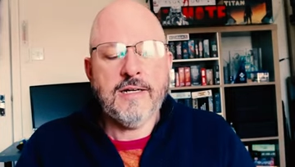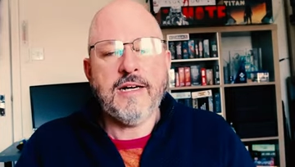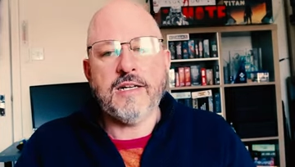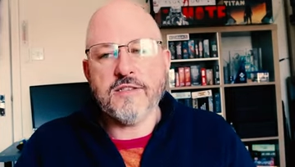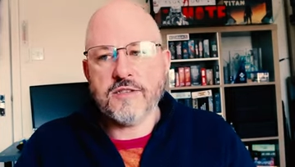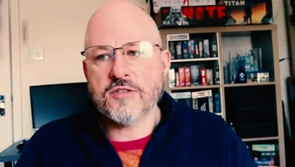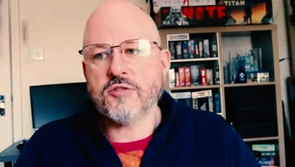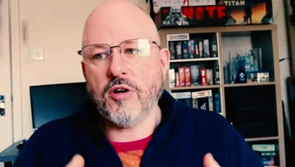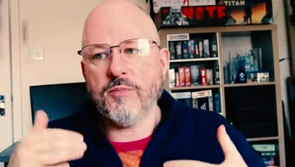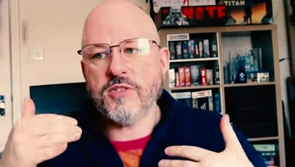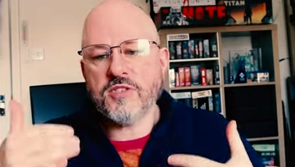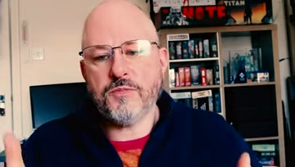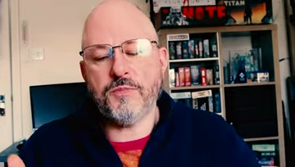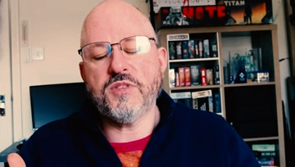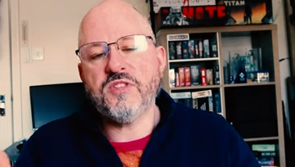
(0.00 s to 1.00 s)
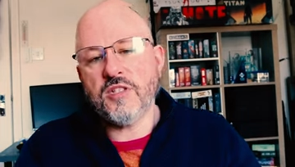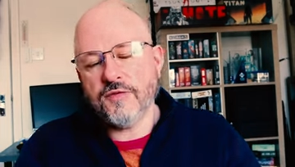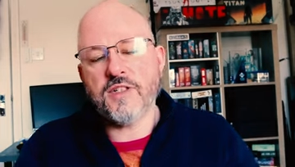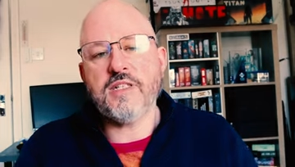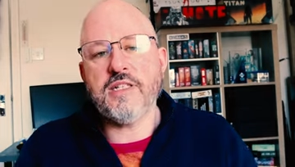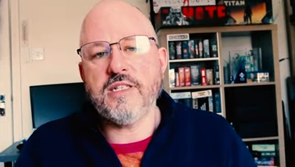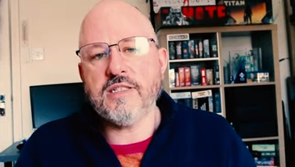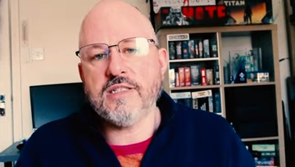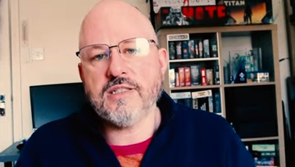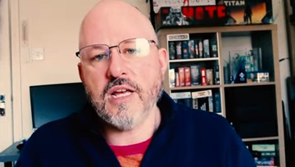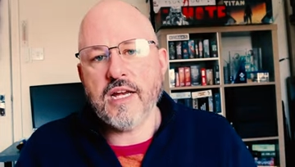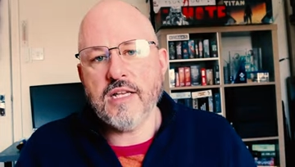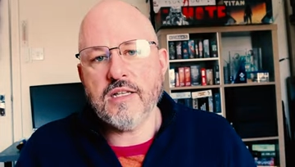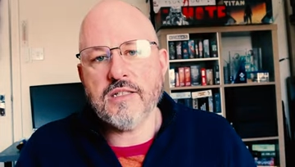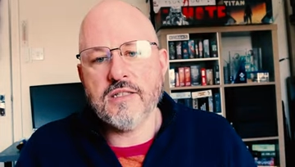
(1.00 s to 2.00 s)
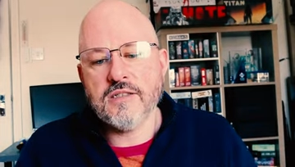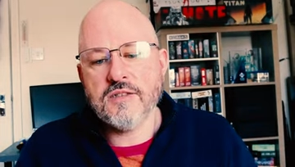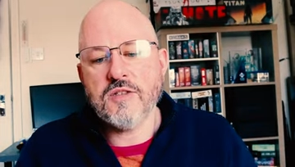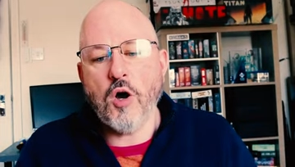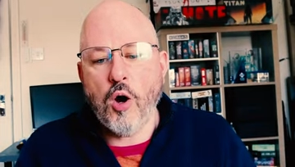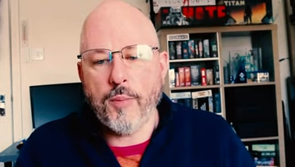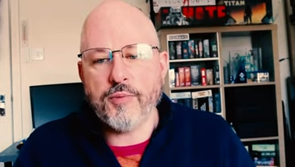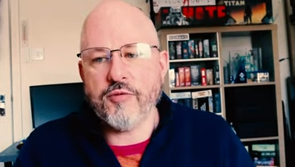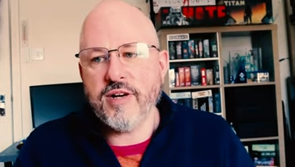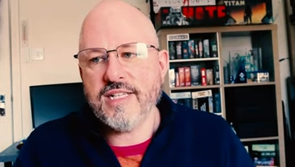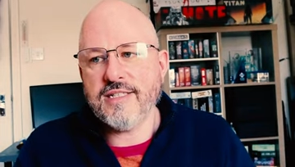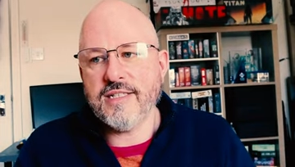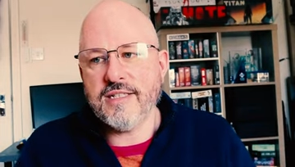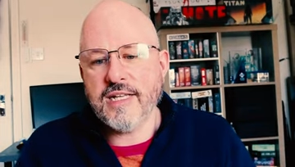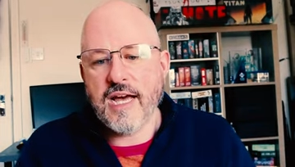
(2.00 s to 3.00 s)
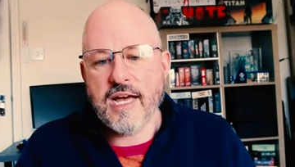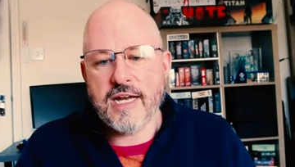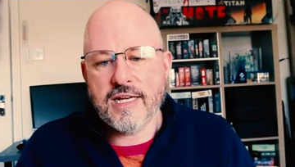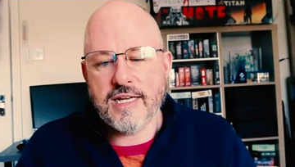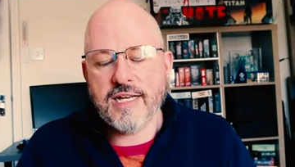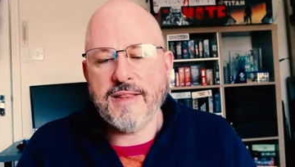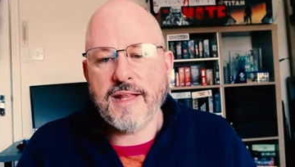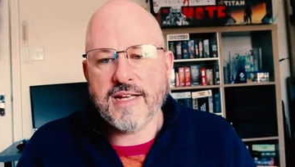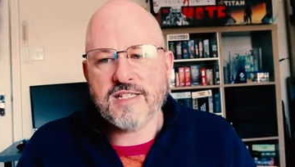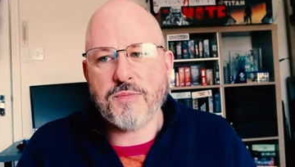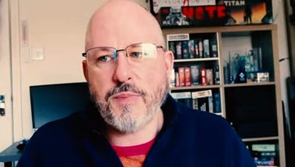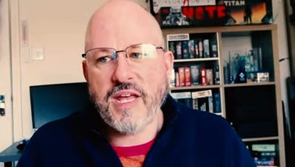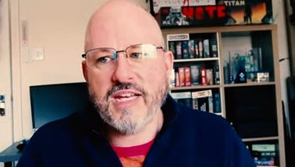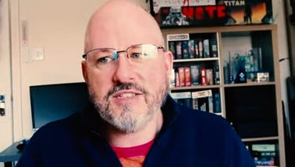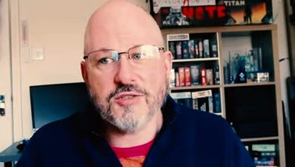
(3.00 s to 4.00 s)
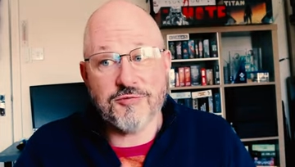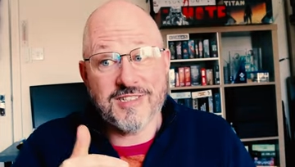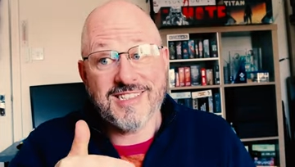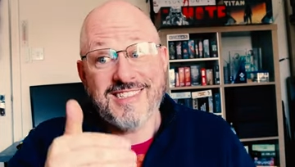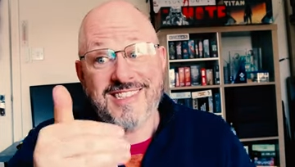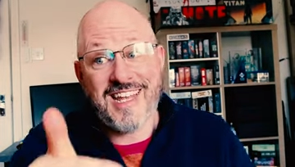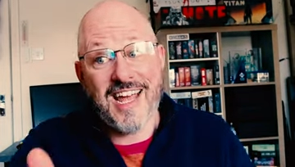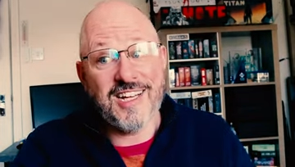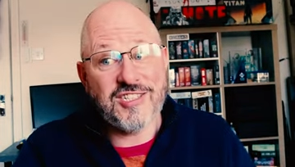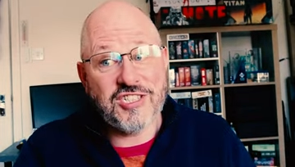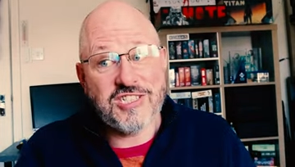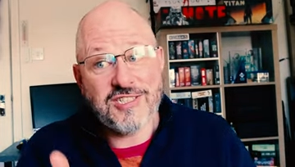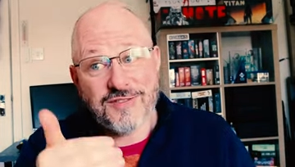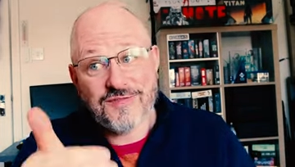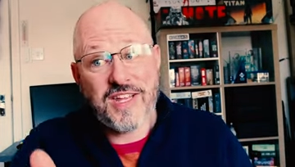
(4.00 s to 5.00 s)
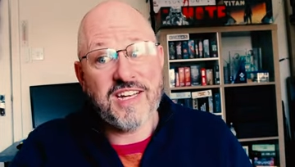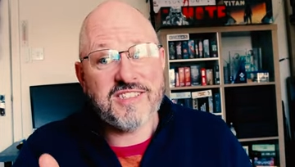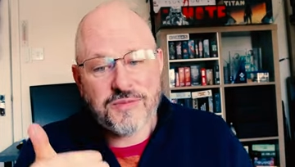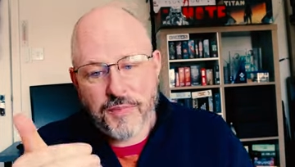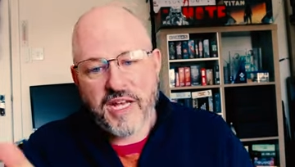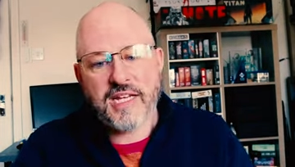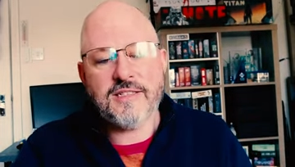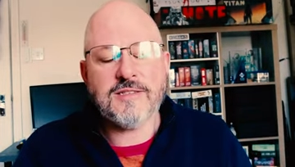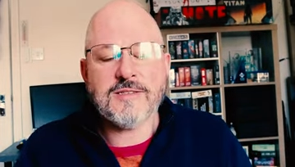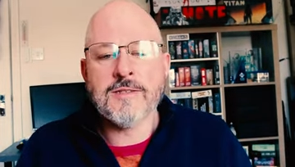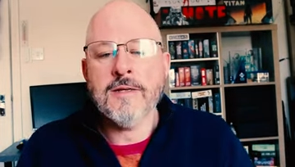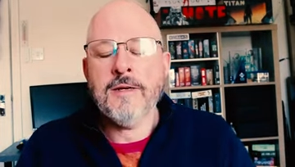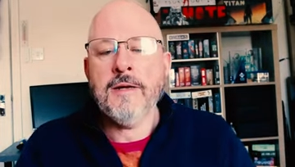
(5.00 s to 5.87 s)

And Scrum is specifically designed to operate in that space, or at least the edges of that space.